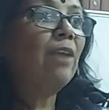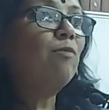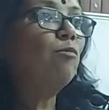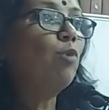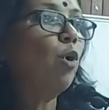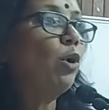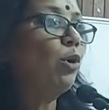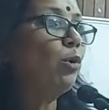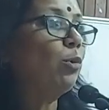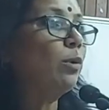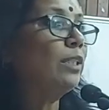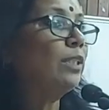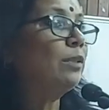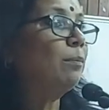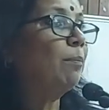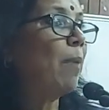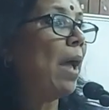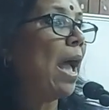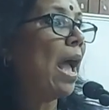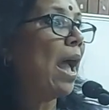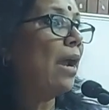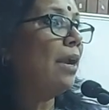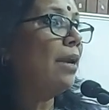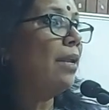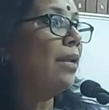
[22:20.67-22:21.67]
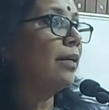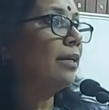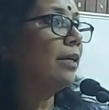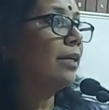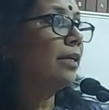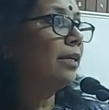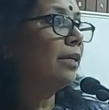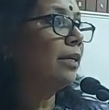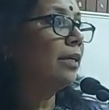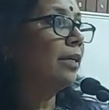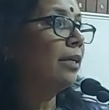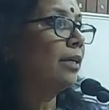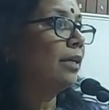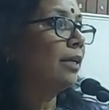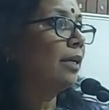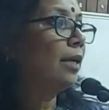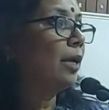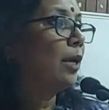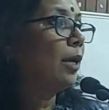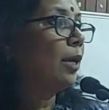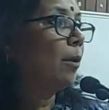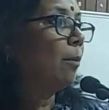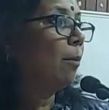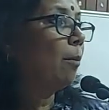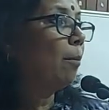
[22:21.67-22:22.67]
And what was bad?
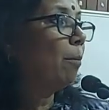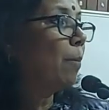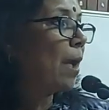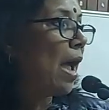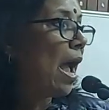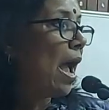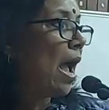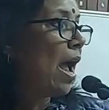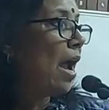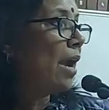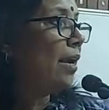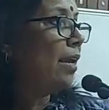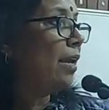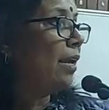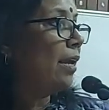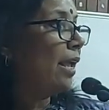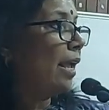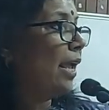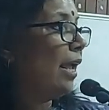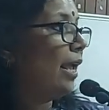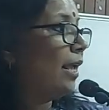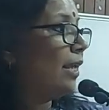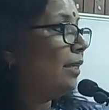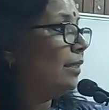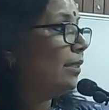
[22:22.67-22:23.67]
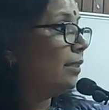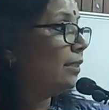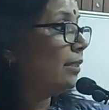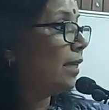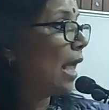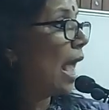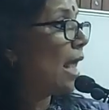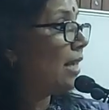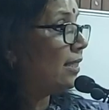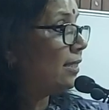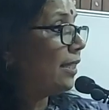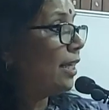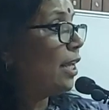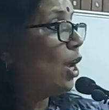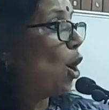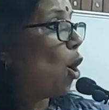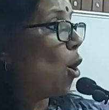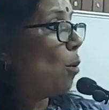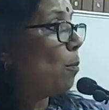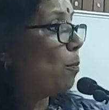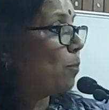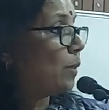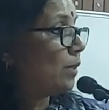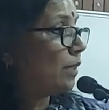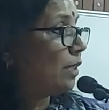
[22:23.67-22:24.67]
Bad is, as the
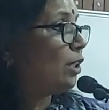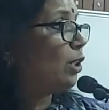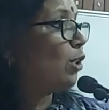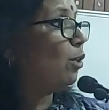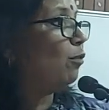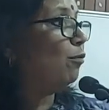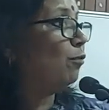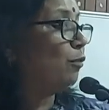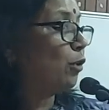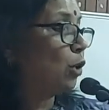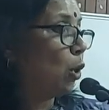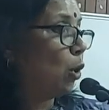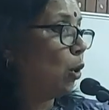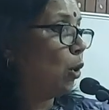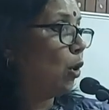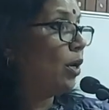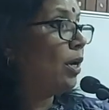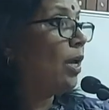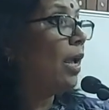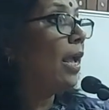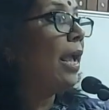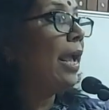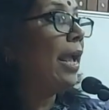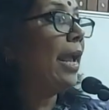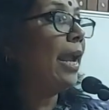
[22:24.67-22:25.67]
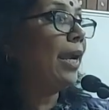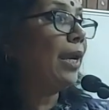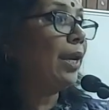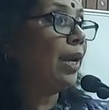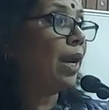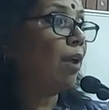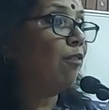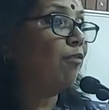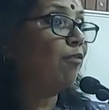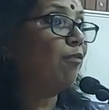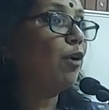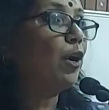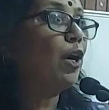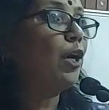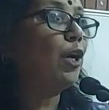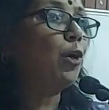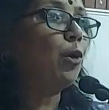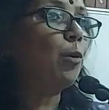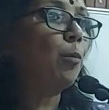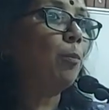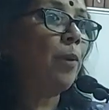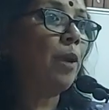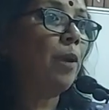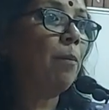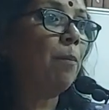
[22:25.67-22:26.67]
opposite of good, it referred
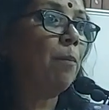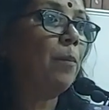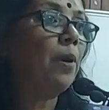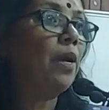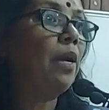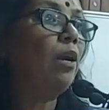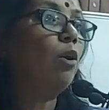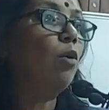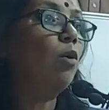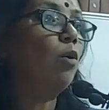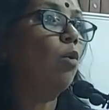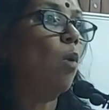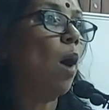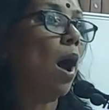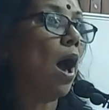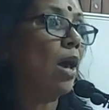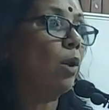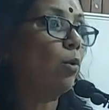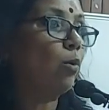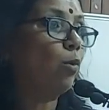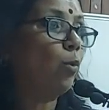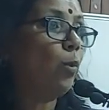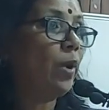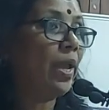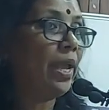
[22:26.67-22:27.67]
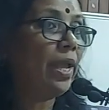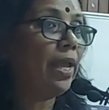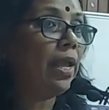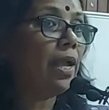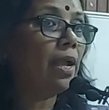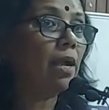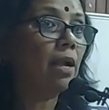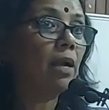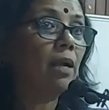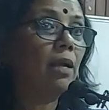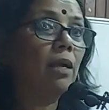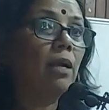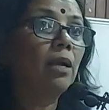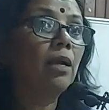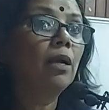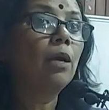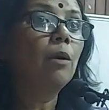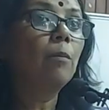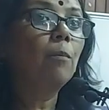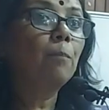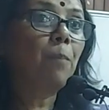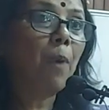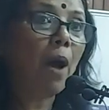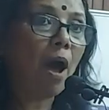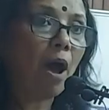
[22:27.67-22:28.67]
to people who are weak,
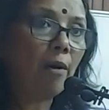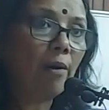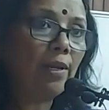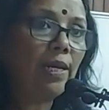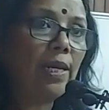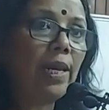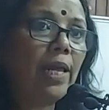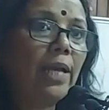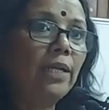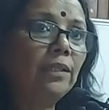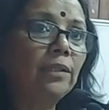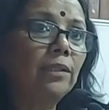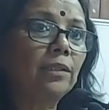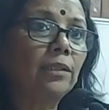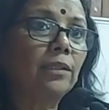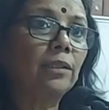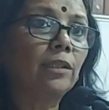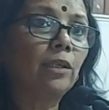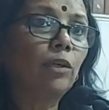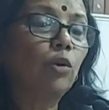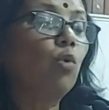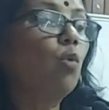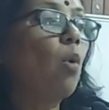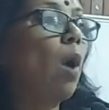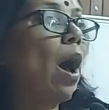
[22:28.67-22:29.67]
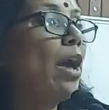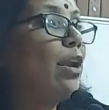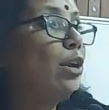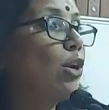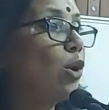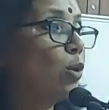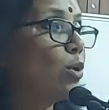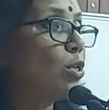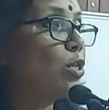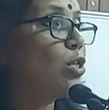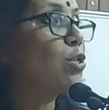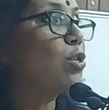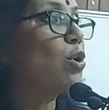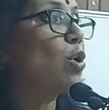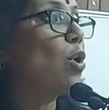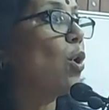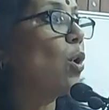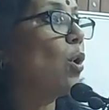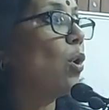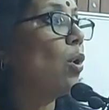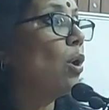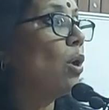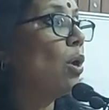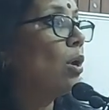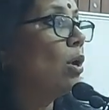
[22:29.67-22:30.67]
powerless, who are not
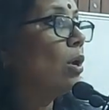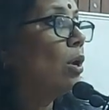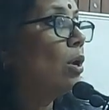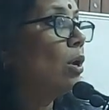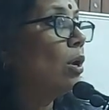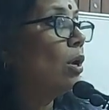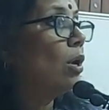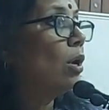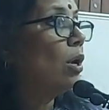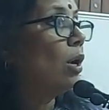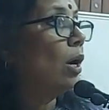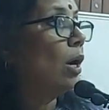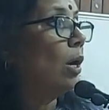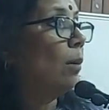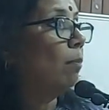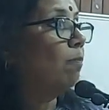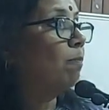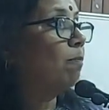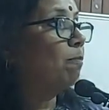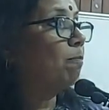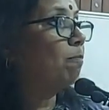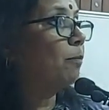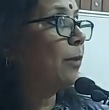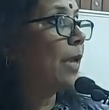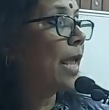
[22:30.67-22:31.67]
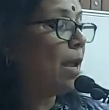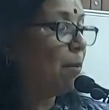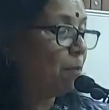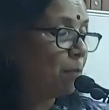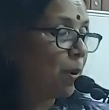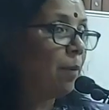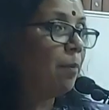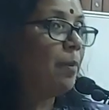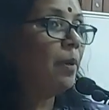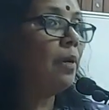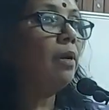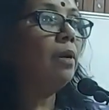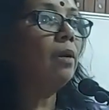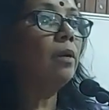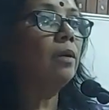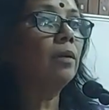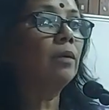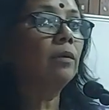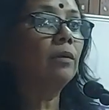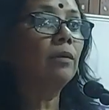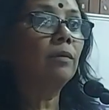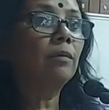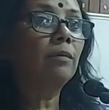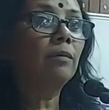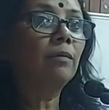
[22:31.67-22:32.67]
so capable.
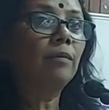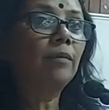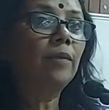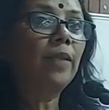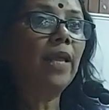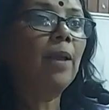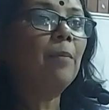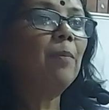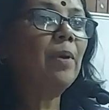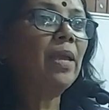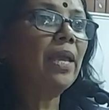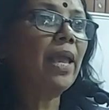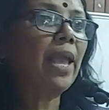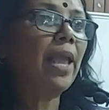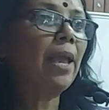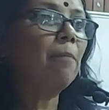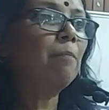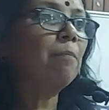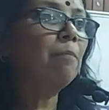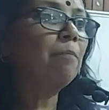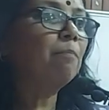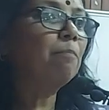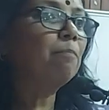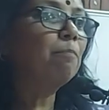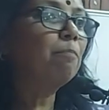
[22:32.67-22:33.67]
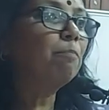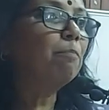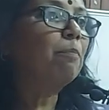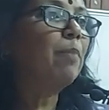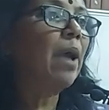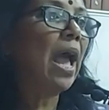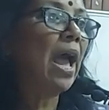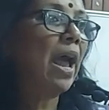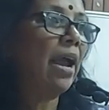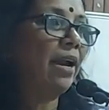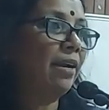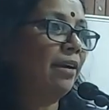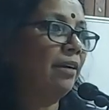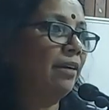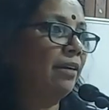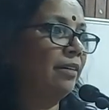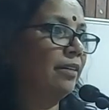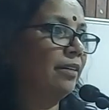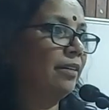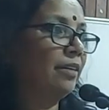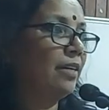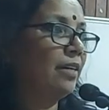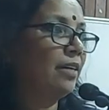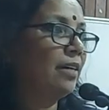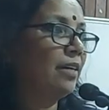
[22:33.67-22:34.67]
They became bad.
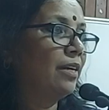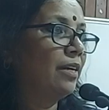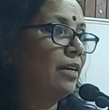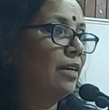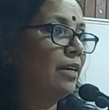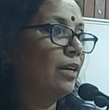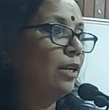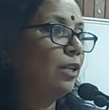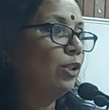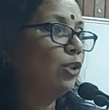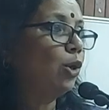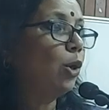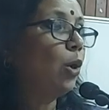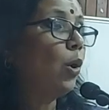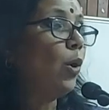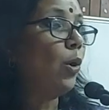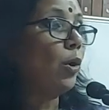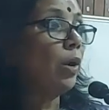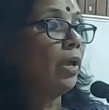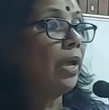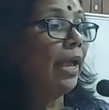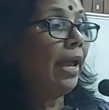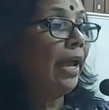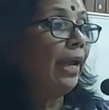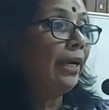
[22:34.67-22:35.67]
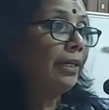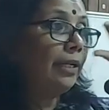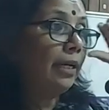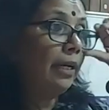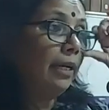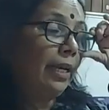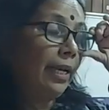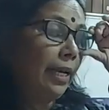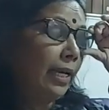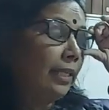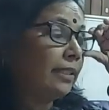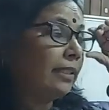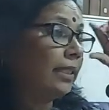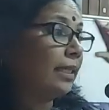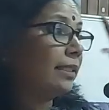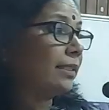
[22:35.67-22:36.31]
So Nietzsche